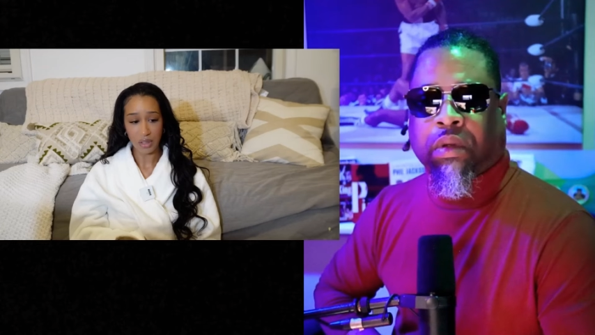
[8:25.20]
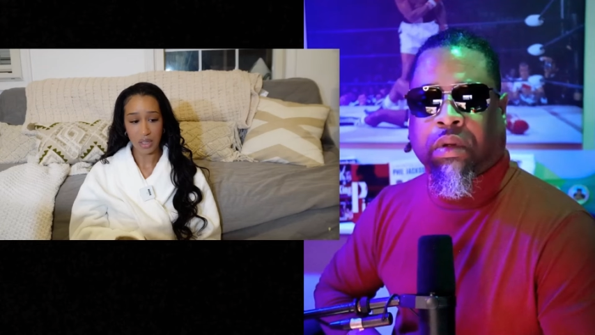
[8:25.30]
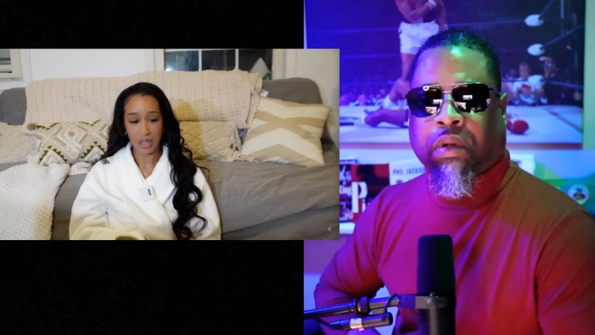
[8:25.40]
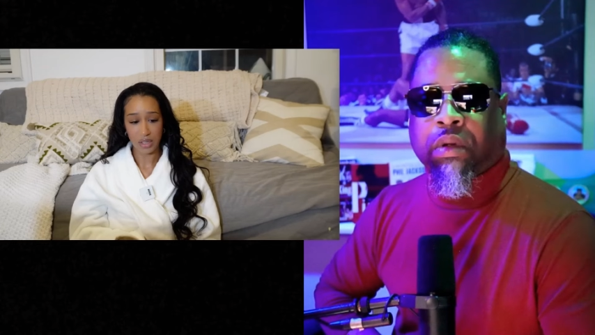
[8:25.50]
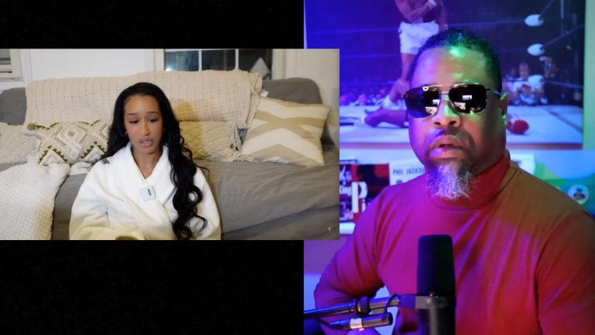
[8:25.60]

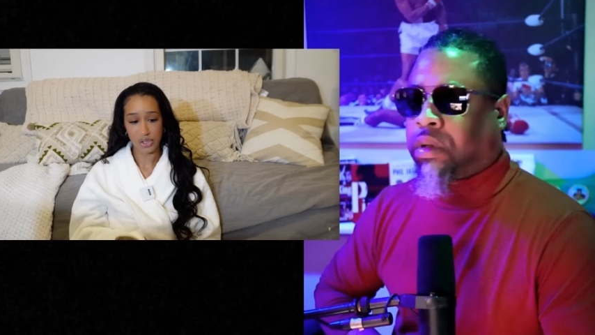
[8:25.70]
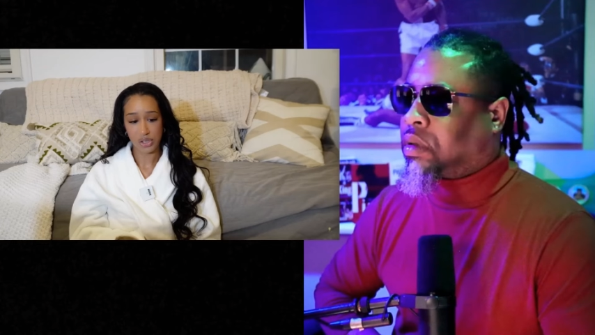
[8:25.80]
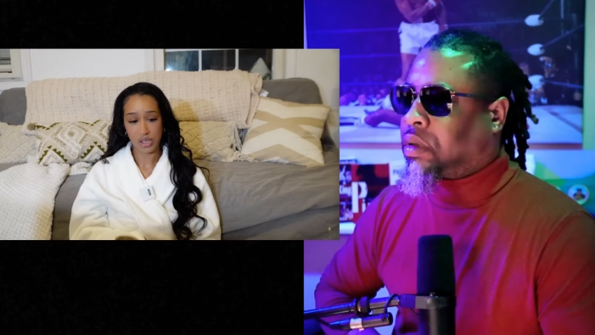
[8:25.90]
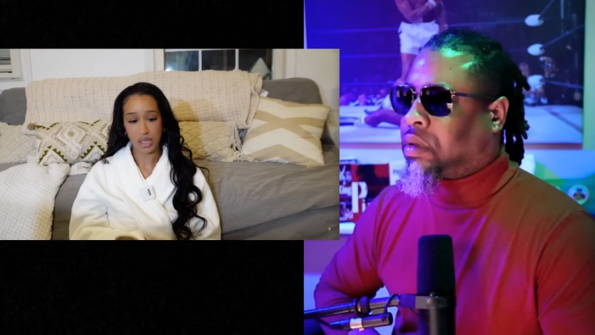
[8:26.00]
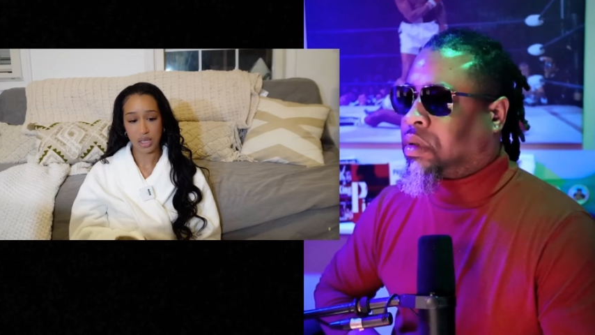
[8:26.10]
Speaker 1: And
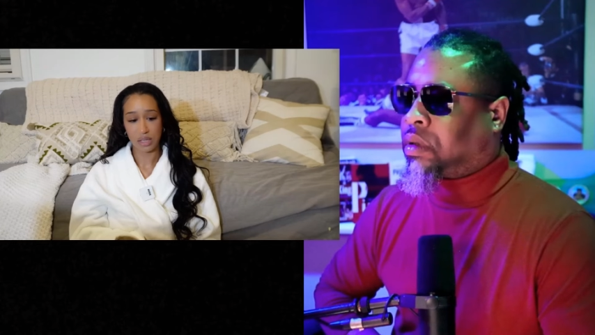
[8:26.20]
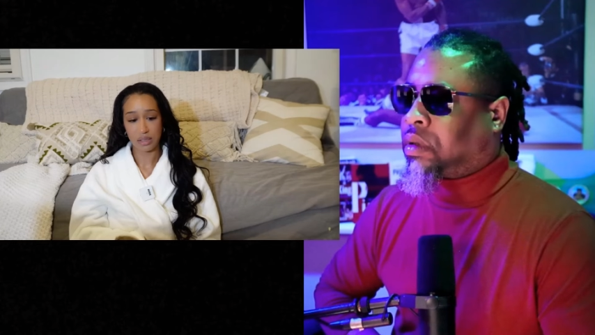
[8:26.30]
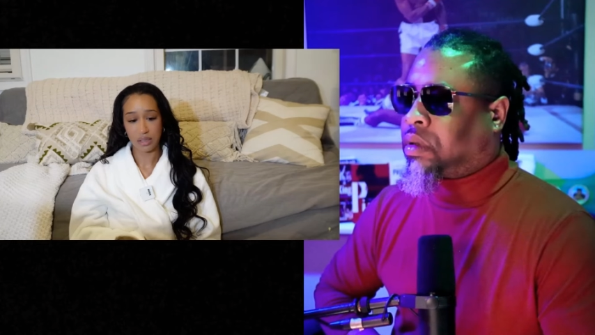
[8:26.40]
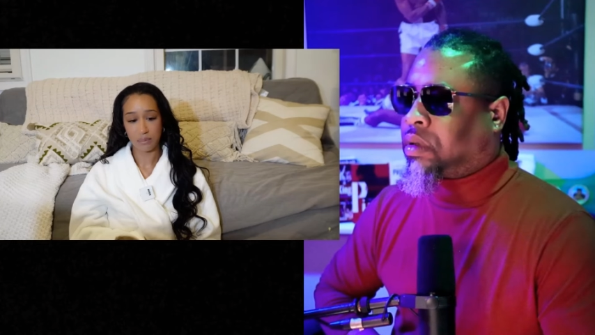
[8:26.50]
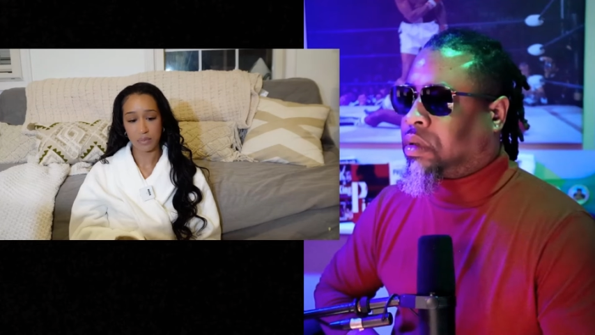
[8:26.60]
she
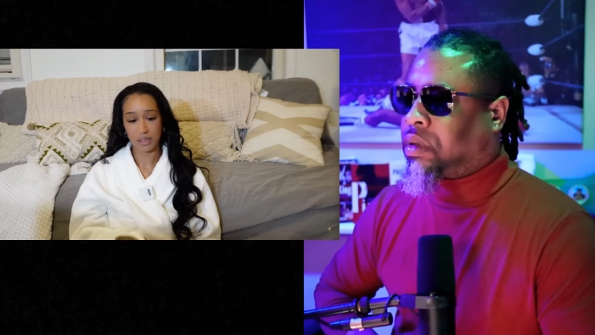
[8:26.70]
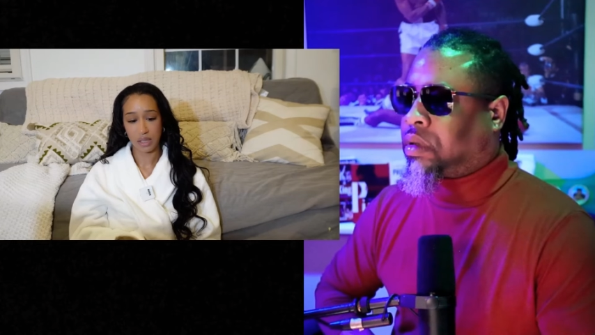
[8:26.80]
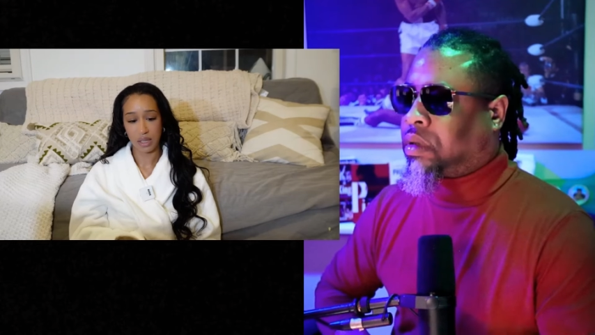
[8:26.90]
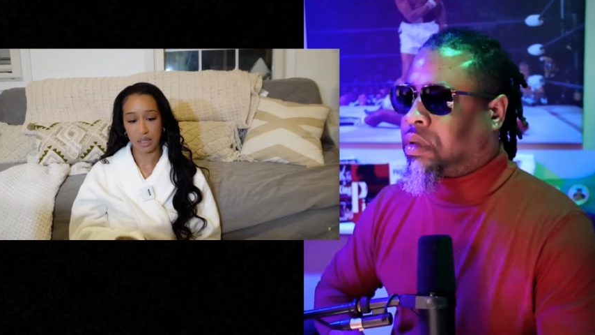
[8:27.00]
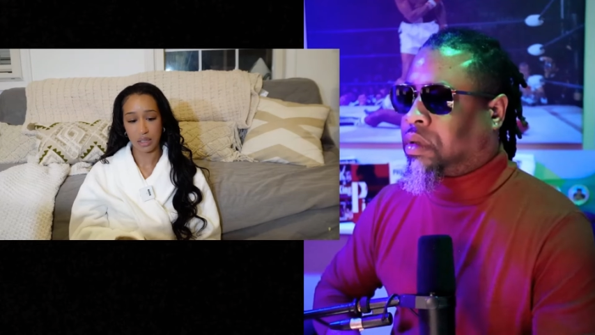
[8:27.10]
ended up
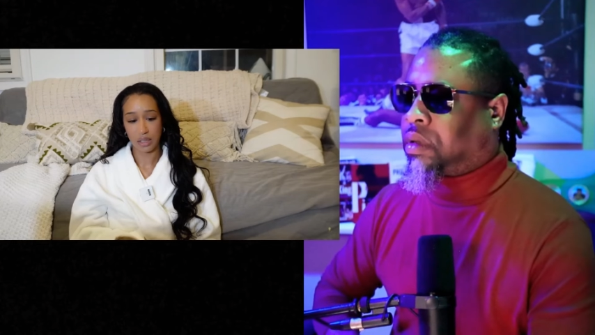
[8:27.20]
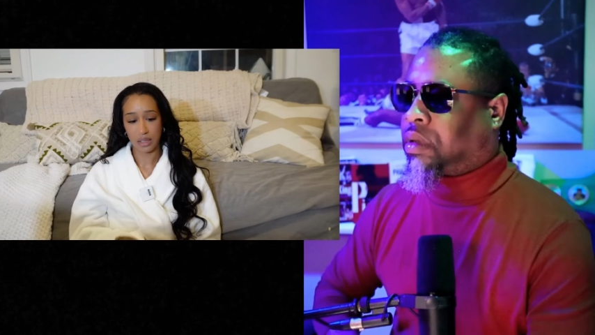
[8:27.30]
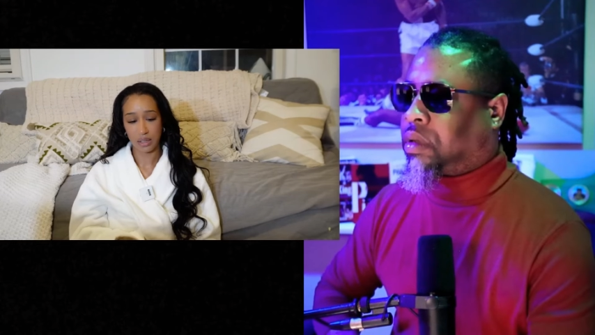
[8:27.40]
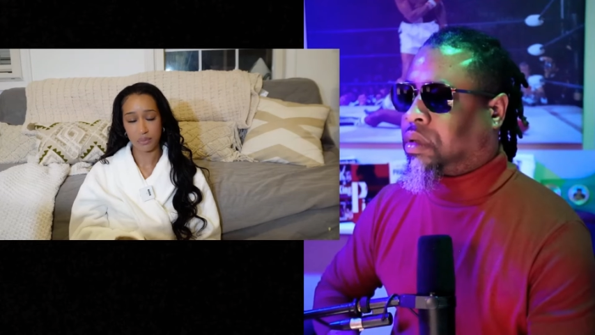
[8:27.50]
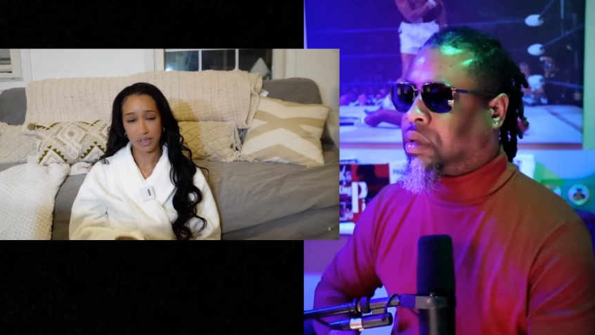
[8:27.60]

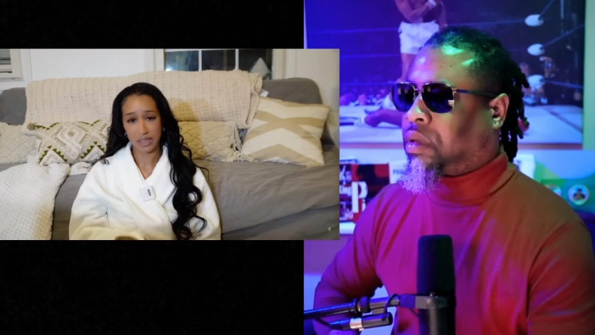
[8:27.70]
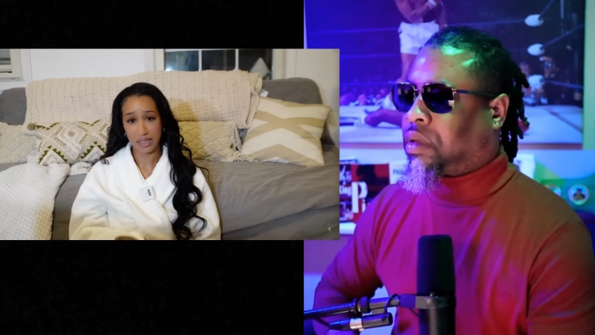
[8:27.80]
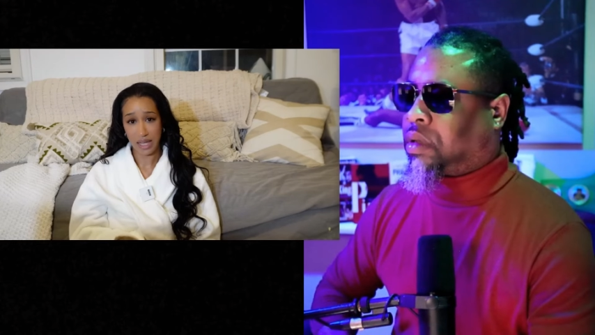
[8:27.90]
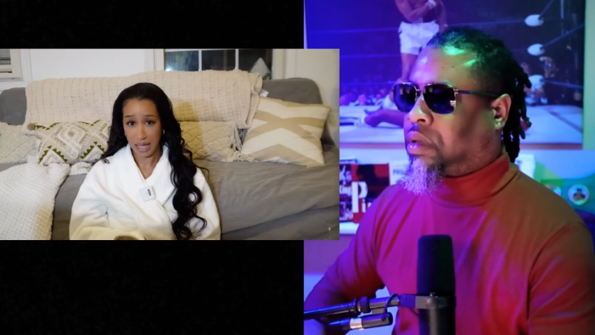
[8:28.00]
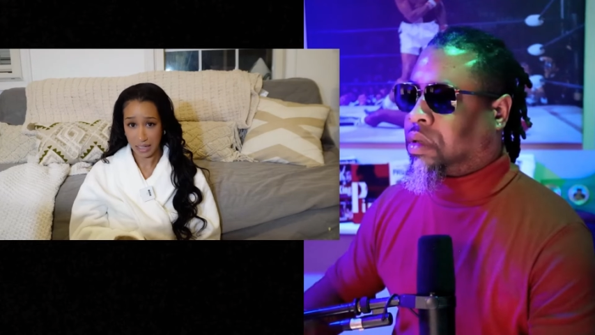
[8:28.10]
saying it
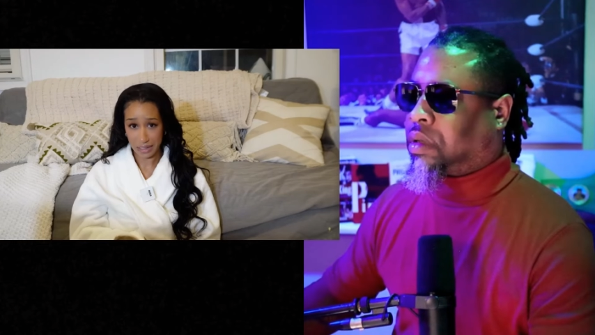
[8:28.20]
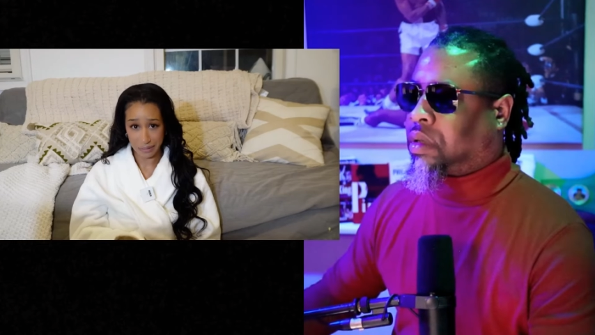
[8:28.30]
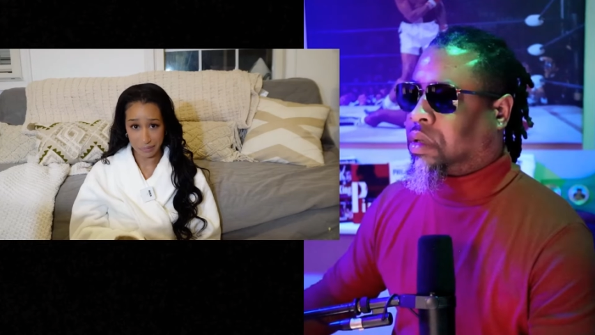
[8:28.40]
was daddy.